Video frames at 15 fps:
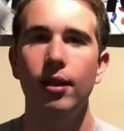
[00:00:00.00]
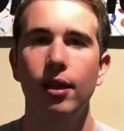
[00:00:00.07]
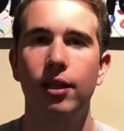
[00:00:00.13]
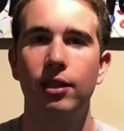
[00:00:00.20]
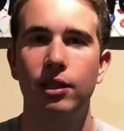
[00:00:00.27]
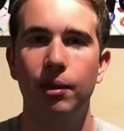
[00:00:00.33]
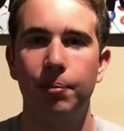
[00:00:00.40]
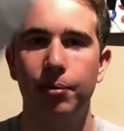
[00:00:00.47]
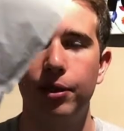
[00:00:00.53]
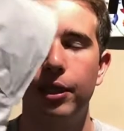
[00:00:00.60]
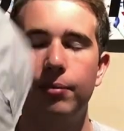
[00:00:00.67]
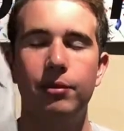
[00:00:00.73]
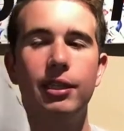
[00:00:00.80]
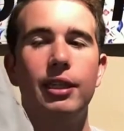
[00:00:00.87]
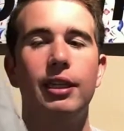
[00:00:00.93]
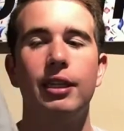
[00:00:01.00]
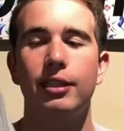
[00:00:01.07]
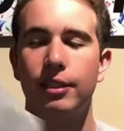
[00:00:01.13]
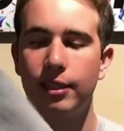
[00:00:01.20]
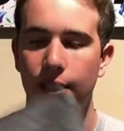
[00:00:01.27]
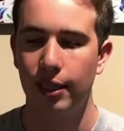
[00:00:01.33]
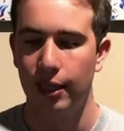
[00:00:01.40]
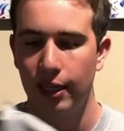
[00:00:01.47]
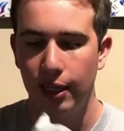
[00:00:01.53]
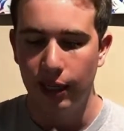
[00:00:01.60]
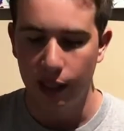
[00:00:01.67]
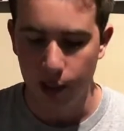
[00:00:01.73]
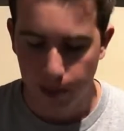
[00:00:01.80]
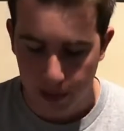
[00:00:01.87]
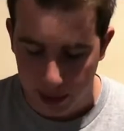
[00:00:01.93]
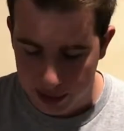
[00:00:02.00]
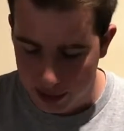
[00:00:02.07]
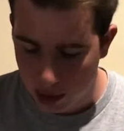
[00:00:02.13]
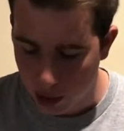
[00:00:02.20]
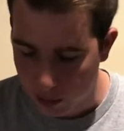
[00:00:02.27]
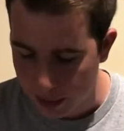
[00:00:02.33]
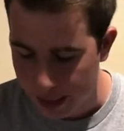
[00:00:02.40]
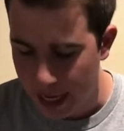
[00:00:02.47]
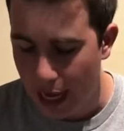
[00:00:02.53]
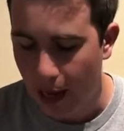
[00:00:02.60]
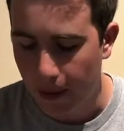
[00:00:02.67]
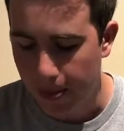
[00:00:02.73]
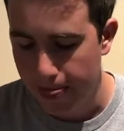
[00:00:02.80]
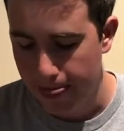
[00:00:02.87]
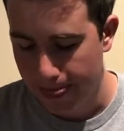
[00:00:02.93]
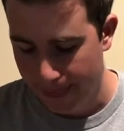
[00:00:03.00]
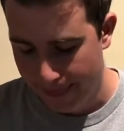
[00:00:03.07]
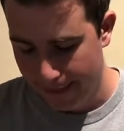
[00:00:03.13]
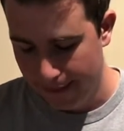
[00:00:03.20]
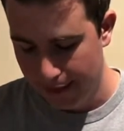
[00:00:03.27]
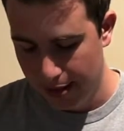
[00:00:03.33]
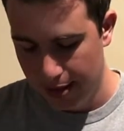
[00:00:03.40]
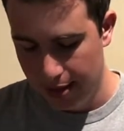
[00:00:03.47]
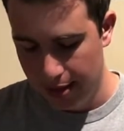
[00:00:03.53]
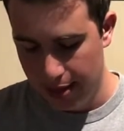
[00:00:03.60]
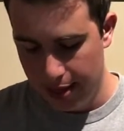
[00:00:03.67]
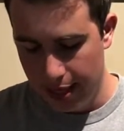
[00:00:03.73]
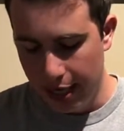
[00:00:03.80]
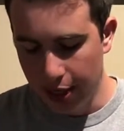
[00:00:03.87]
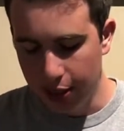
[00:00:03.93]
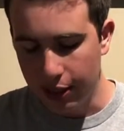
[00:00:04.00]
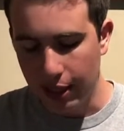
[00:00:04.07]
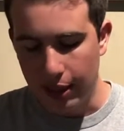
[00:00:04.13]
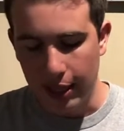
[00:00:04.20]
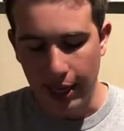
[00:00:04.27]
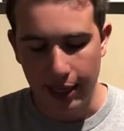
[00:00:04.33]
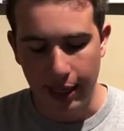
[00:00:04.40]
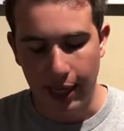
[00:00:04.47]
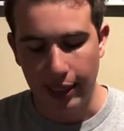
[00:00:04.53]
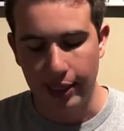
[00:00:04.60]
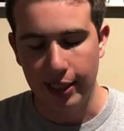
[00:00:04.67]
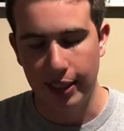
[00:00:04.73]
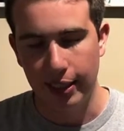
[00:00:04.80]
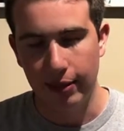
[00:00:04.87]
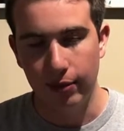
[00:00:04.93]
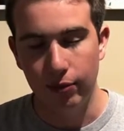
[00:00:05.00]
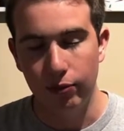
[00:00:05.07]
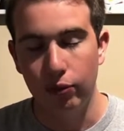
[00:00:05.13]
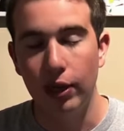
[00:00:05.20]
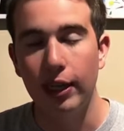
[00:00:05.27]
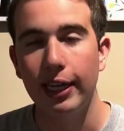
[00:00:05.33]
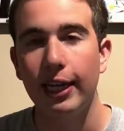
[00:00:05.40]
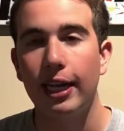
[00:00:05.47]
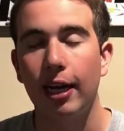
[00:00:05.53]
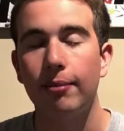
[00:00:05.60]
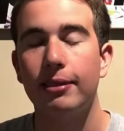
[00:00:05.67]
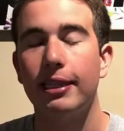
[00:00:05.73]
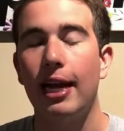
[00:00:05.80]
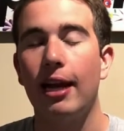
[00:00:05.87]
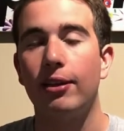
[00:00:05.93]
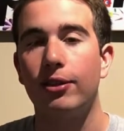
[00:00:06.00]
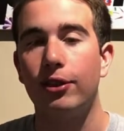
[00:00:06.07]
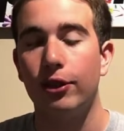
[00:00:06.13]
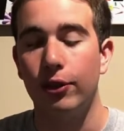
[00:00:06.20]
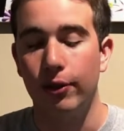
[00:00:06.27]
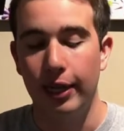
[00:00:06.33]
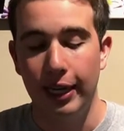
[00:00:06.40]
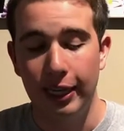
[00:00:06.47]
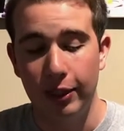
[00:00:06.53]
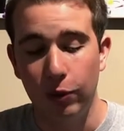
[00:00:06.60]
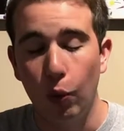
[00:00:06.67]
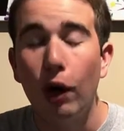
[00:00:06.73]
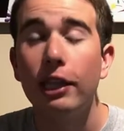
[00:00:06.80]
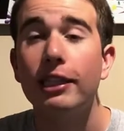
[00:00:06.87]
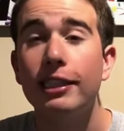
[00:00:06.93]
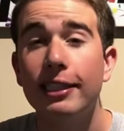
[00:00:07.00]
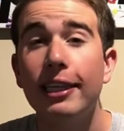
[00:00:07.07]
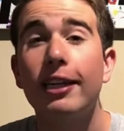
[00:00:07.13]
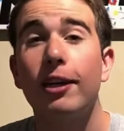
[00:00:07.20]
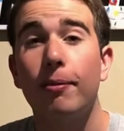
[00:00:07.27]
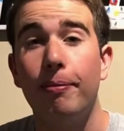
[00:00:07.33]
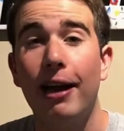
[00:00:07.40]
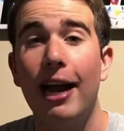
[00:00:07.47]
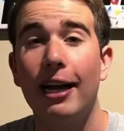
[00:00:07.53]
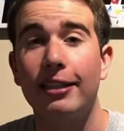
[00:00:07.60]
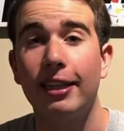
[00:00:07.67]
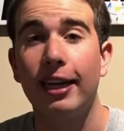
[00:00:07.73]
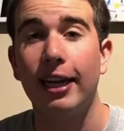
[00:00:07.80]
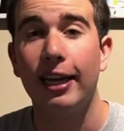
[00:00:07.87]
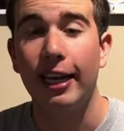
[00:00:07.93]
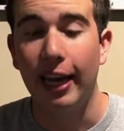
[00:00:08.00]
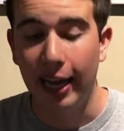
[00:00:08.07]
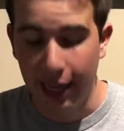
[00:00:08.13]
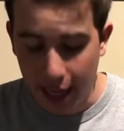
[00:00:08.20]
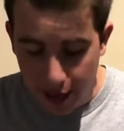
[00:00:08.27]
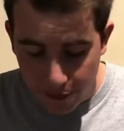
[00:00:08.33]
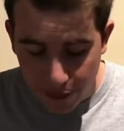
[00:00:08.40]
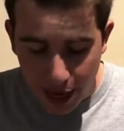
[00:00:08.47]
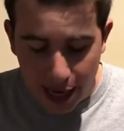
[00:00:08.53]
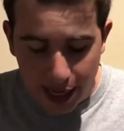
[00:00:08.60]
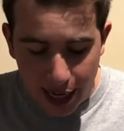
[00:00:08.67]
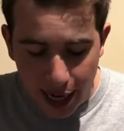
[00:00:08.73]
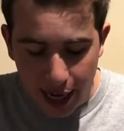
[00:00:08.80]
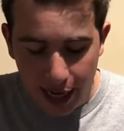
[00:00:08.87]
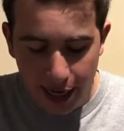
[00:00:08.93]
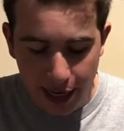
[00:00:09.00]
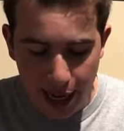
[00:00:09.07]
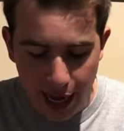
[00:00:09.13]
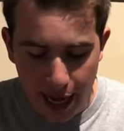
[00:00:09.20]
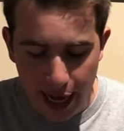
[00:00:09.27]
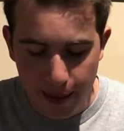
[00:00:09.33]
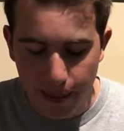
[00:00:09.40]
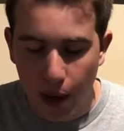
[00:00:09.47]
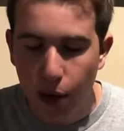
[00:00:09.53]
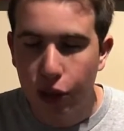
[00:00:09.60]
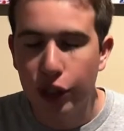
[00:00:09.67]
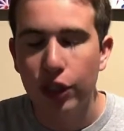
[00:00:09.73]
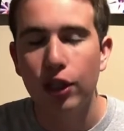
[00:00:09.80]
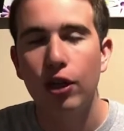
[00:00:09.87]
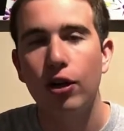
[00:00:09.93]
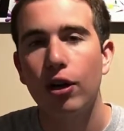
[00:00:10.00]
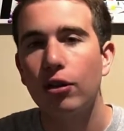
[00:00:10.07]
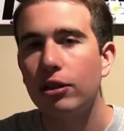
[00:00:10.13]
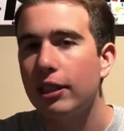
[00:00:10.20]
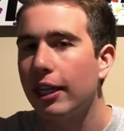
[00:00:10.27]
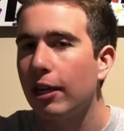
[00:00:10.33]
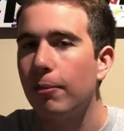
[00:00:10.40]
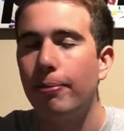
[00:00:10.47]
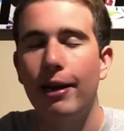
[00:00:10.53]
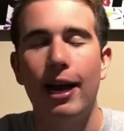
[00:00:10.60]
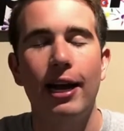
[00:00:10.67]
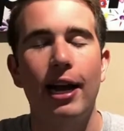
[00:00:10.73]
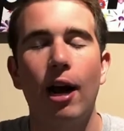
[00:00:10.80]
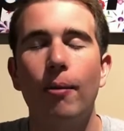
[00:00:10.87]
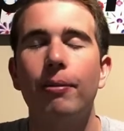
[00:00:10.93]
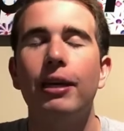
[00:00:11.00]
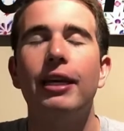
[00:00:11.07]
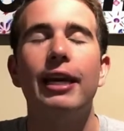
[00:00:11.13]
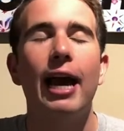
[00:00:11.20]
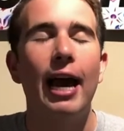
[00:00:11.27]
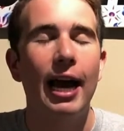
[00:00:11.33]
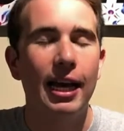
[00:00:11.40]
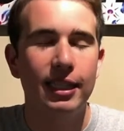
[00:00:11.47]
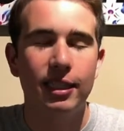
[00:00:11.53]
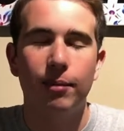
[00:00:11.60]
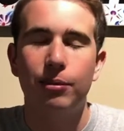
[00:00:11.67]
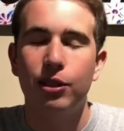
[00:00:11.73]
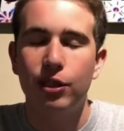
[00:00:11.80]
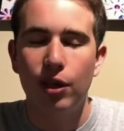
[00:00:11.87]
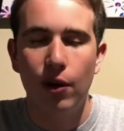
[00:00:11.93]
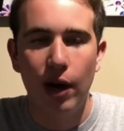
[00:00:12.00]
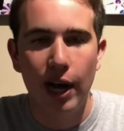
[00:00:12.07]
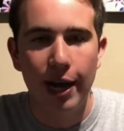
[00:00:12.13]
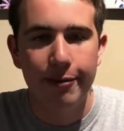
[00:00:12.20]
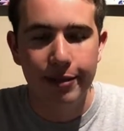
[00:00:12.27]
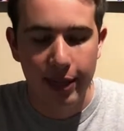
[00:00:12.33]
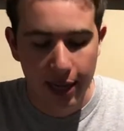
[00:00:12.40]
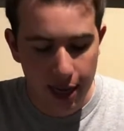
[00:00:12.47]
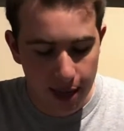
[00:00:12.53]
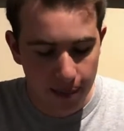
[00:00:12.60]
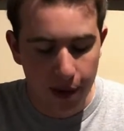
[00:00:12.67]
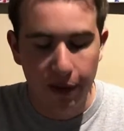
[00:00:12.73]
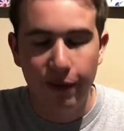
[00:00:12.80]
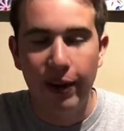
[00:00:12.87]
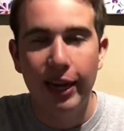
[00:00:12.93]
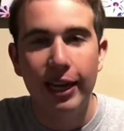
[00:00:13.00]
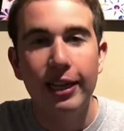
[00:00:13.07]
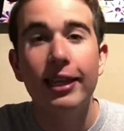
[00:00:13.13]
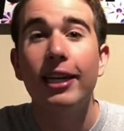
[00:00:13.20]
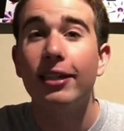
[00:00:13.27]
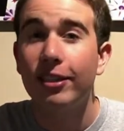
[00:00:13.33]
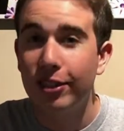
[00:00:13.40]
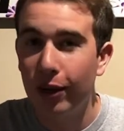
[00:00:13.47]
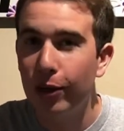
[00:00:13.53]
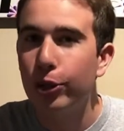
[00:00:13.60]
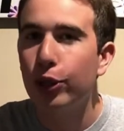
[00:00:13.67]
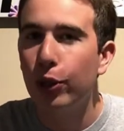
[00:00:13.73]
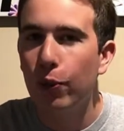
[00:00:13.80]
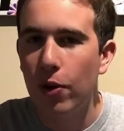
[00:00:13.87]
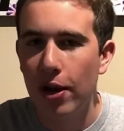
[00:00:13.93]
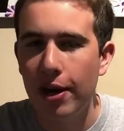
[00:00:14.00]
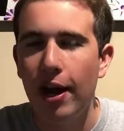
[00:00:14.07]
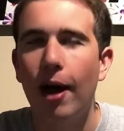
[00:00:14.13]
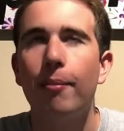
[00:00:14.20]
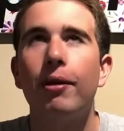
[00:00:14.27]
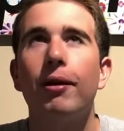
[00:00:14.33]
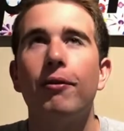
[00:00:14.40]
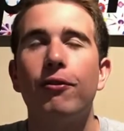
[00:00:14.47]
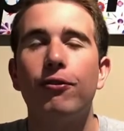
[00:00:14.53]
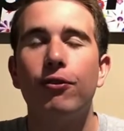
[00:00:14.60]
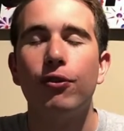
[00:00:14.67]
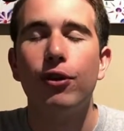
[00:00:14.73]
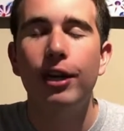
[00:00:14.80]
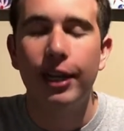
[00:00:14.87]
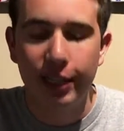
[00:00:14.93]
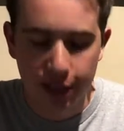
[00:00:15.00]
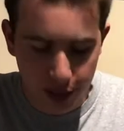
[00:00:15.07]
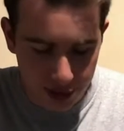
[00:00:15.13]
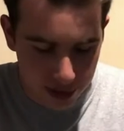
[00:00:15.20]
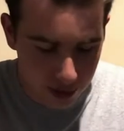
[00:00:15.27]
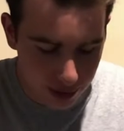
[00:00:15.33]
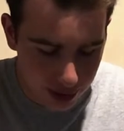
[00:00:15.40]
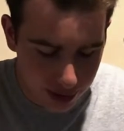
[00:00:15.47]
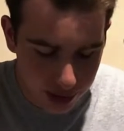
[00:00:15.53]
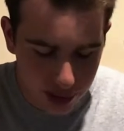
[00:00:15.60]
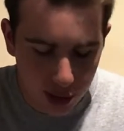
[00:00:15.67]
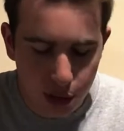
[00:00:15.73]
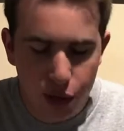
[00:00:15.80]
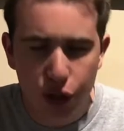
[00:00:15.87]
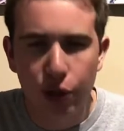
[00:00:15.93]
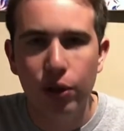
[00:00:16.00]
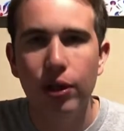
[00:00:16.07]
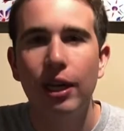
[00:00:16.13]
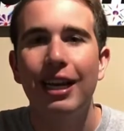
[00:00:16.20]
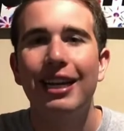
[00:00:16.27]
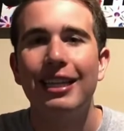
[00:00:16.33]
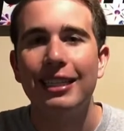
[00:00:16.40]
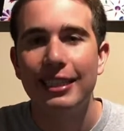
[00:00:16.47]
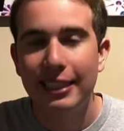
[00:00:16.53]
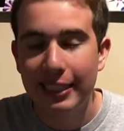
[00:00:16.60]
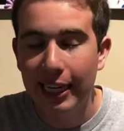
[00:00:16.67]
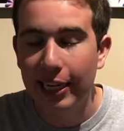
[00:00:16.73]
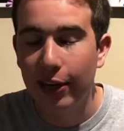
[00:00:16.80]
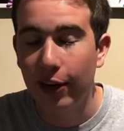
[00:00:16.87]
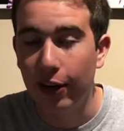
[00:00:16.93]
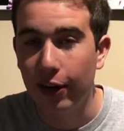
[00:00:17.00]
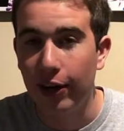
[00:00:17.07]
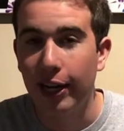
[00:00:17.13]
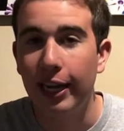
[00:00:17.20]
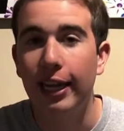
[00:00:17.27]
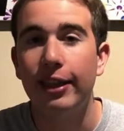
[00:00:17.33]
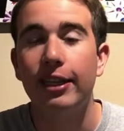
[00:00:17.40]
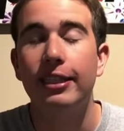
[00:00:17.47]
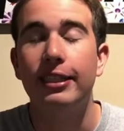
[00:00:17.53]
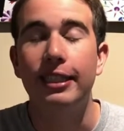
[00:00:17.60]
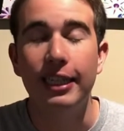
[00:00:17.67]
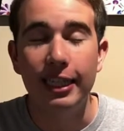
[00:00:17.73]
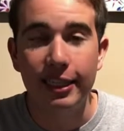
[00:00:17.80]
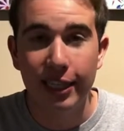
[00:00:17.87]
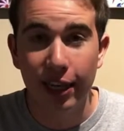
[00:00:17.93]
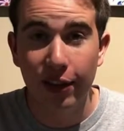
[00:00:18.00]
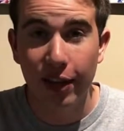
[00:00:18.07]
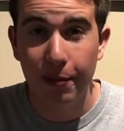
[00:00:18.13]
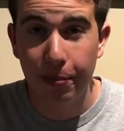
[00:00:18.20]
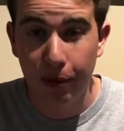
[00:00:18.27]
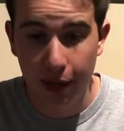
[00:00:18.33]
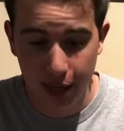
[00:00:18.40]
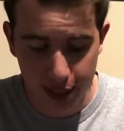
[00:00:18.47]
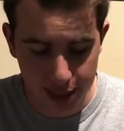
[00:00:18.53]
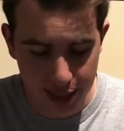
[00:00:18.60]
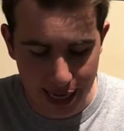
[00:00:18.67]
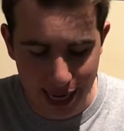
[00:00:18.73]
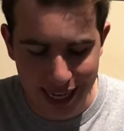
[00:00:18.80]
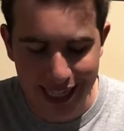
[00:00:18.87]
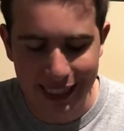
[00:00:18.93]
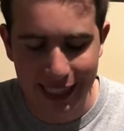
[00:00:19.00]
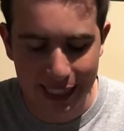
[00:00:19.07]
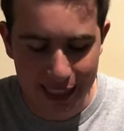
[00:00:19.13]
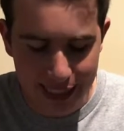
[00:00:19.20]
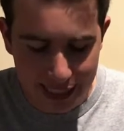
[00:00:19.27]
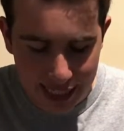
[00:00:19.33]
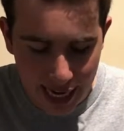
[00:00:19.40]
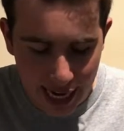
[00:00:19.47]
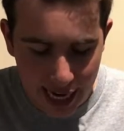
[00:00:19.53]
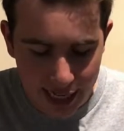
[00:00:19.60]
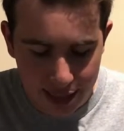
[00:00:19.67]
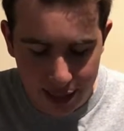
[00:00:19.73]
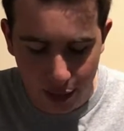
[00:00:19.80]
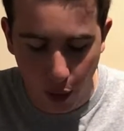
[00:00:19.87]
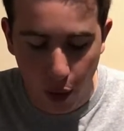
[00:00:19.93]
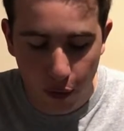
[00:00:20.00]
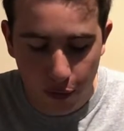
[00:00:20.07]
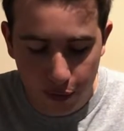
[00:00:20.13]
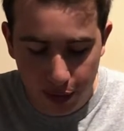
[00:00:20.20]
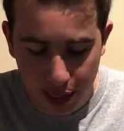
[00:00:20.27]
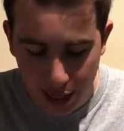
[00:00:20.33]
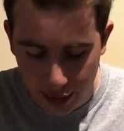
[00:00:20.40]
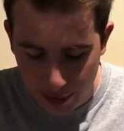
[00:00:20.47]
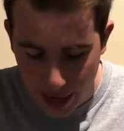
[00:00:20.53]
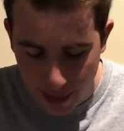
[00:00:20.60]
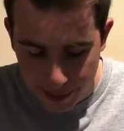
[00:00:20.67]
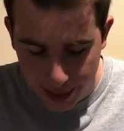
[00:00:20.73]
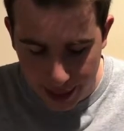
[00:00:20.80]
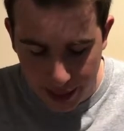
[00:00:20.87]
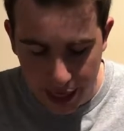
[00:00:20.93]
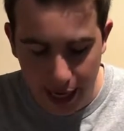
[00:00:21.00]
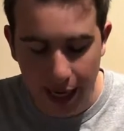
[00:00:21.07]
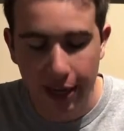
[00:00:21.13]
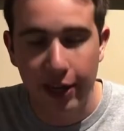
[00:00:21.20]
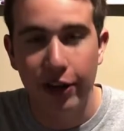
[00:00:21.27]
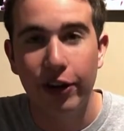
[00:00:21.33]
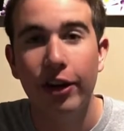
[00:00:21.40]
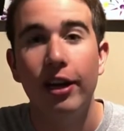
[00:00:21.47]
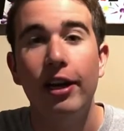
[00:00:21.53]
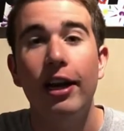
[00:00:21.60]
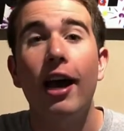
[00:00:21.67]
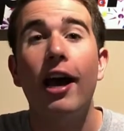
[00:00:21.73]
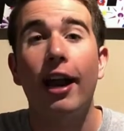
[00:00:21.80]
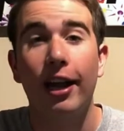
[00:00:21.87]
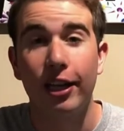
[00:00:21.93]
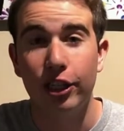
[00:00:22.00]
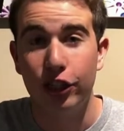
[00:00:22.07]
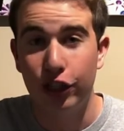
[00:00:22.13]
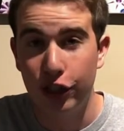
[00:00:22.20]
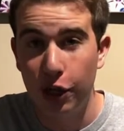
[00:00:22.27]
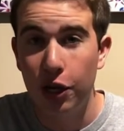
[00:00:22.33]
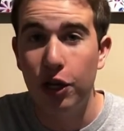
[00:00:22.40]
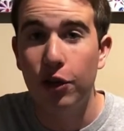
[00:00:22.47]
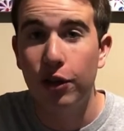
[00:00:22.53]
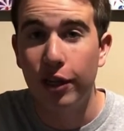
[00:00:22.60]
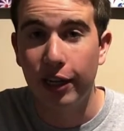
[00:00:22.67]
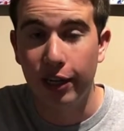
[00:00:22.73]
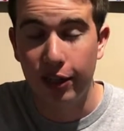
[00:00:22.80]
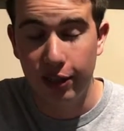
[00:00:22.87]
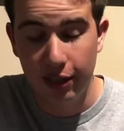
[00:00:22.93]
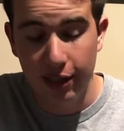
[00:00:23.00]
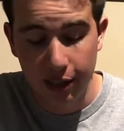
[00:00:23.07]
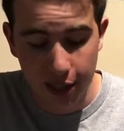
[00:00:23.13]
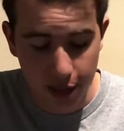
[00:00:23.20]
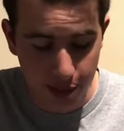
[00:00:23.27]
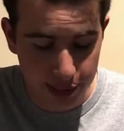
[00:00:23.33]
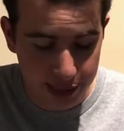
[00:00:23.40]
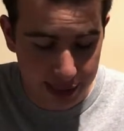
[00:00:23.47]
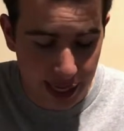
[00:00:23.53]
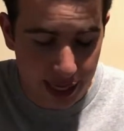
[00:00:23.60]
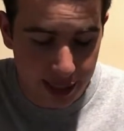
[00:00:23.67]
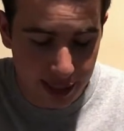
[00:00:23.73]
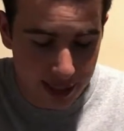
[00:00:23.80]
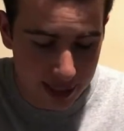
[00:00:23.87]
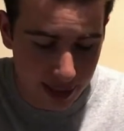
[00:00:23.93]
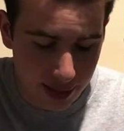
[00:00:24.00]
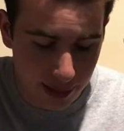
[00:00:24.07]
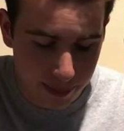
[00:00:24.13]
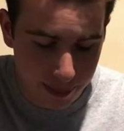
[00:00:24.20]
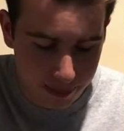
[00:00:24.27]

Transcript: Supreme tees. Let's bust open. Now, here's the thing that's really it comes down to is what sticker pack did I get? If I got a Motion logo sticker pack, I'll be gassed. I'll be so hyped. But if I get that social one, I'm gonna freak. The social sticker, the detail they put into that is insane. So hopefully I grab it in hand here and I can show you the insane detail they.